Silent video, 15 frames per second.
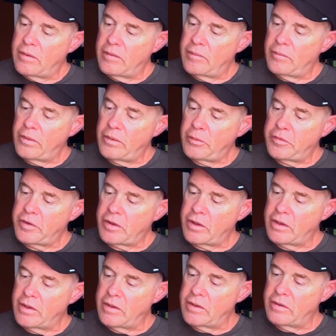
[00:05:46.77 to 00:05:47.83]
What was
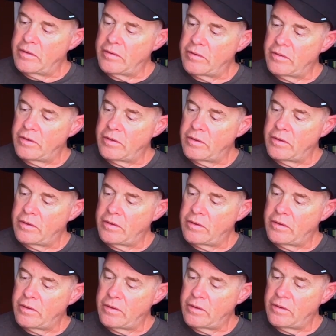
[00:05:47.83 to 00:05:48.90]
on this?
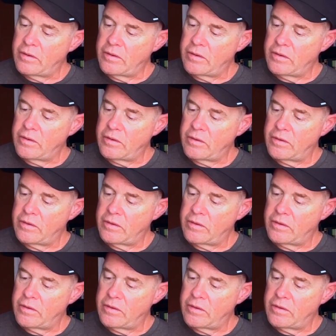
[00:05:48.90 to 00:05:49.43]
The